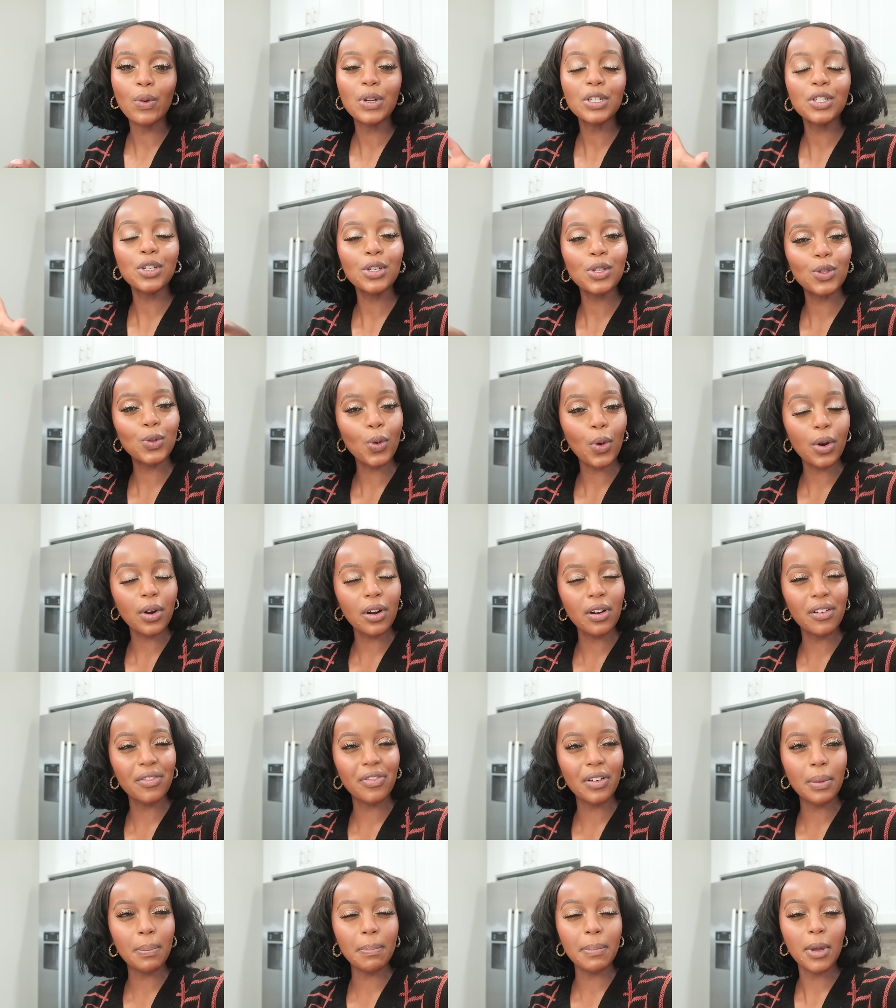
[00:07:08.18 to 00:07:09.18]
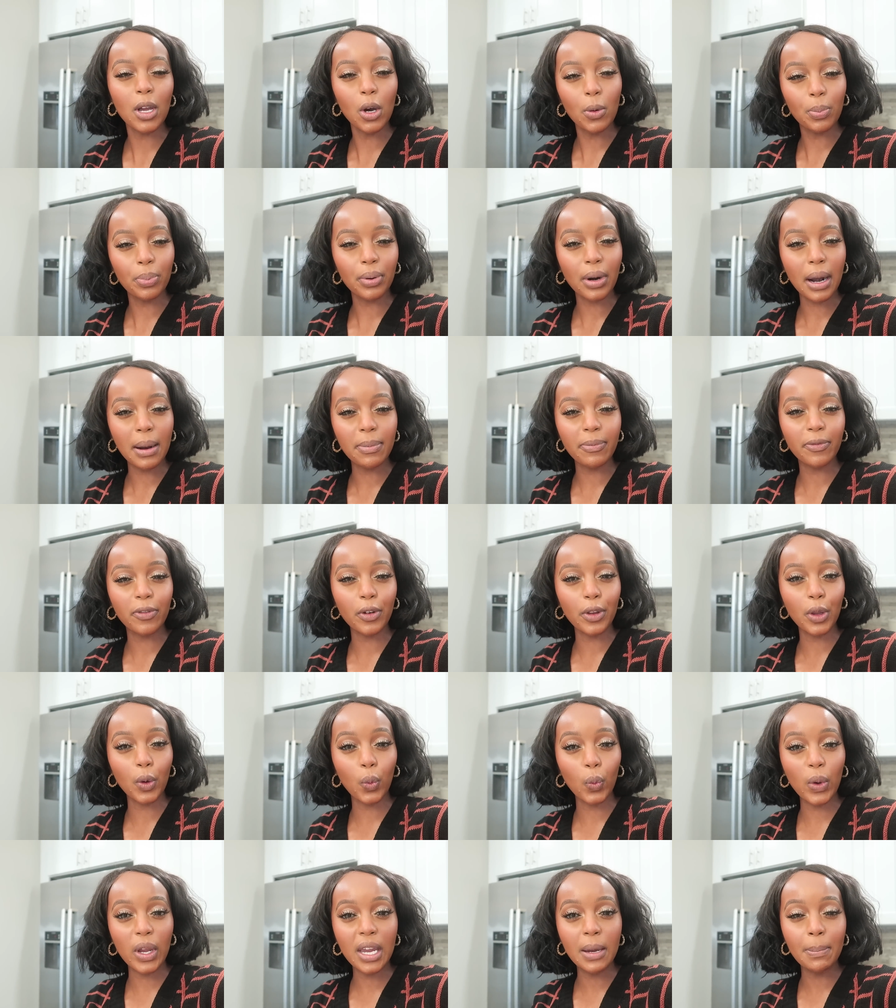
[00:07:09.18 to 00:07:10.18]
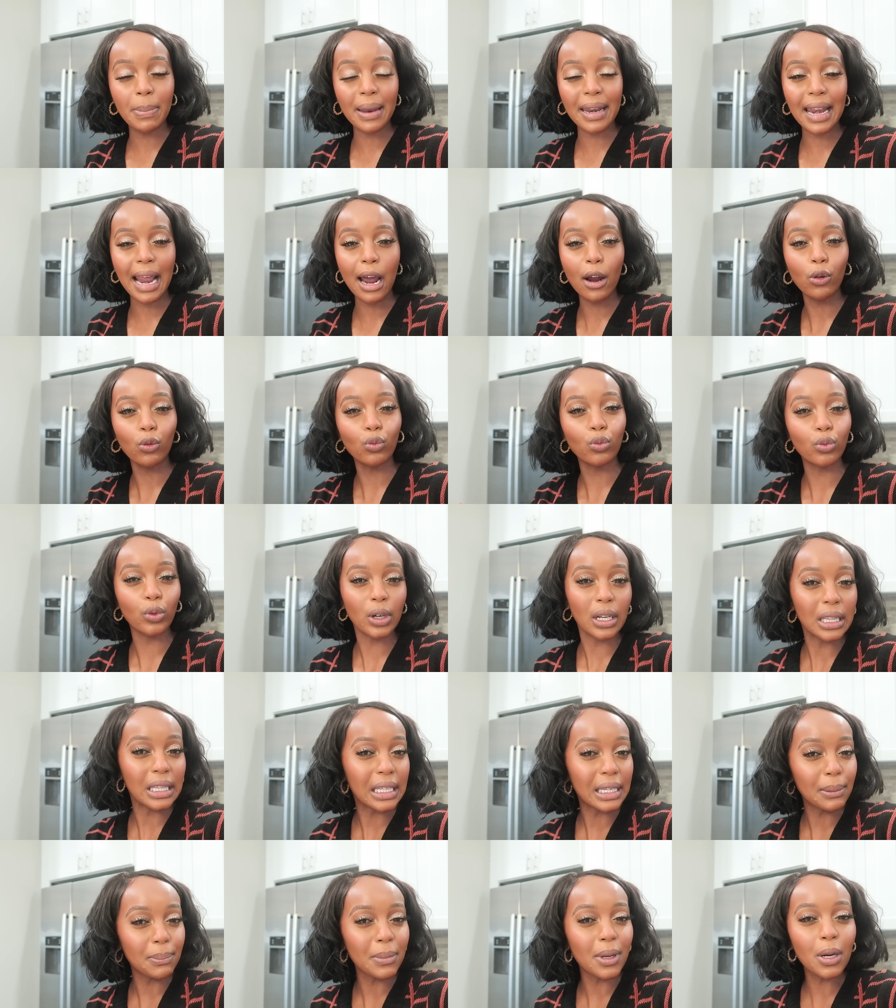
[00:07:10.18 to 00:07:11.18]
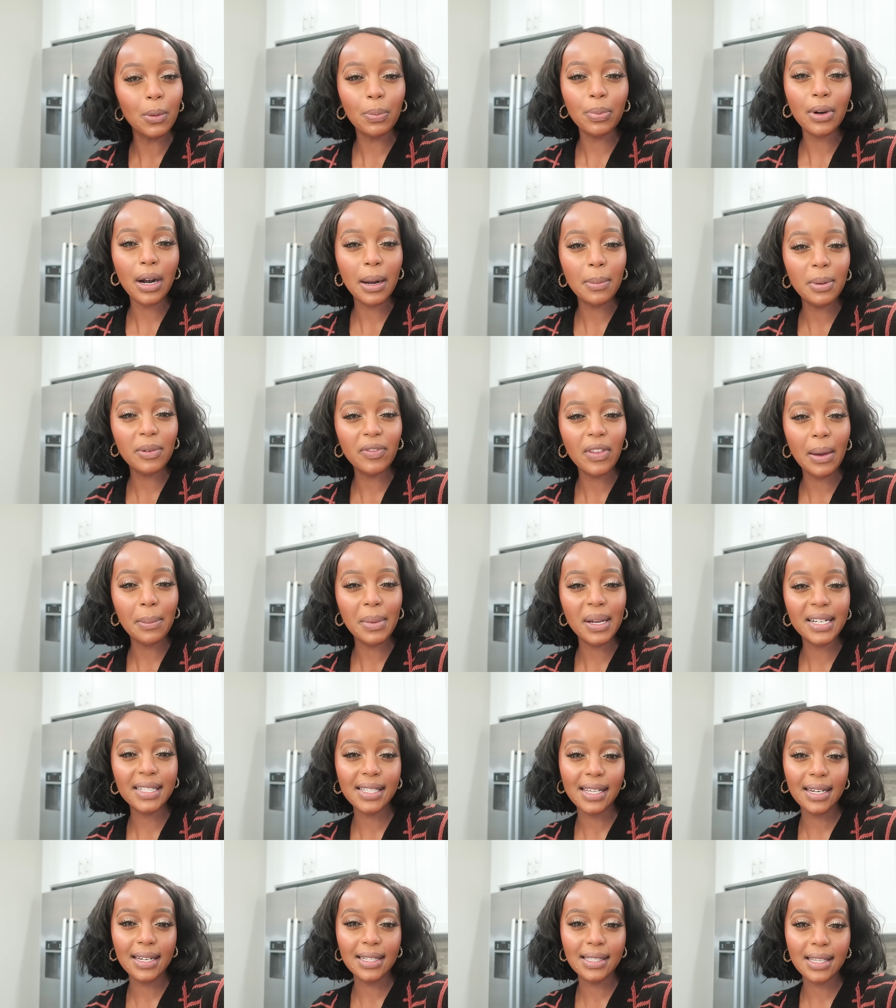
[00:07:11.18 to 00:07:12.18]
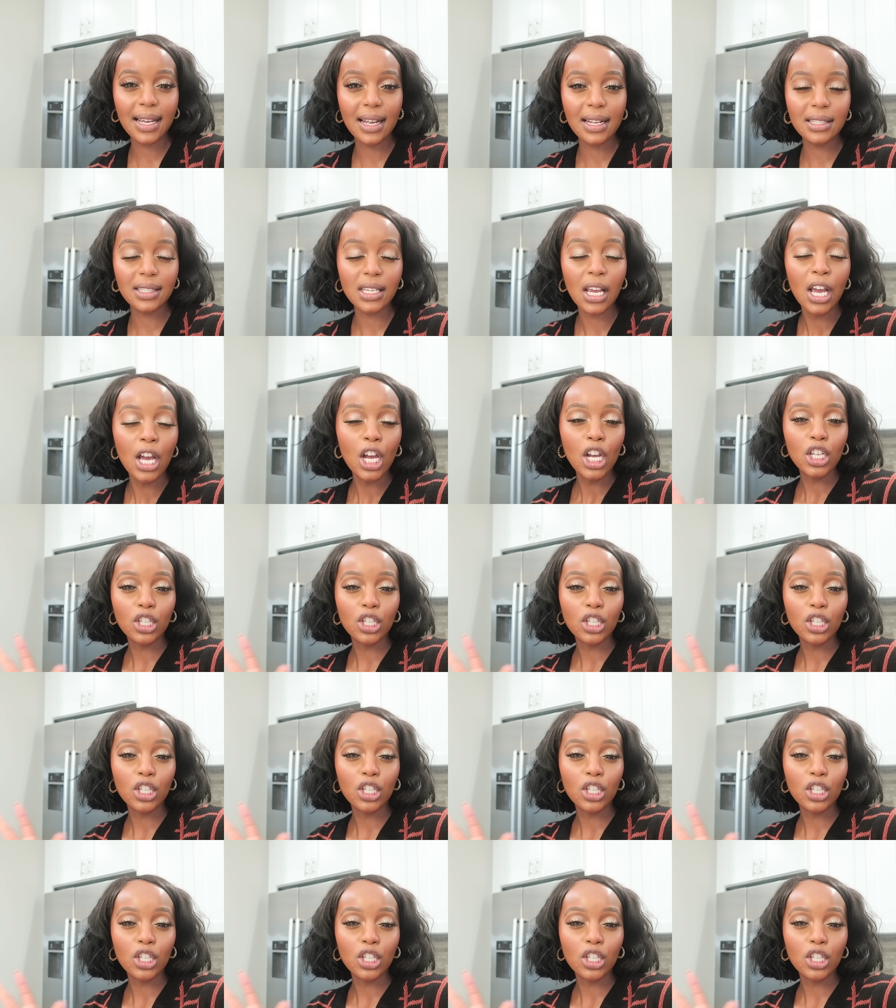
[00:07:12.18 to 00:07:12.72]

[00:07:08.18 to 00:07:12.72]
want to sort of meal prep for the week, but not really meal prep, if that makes any sense.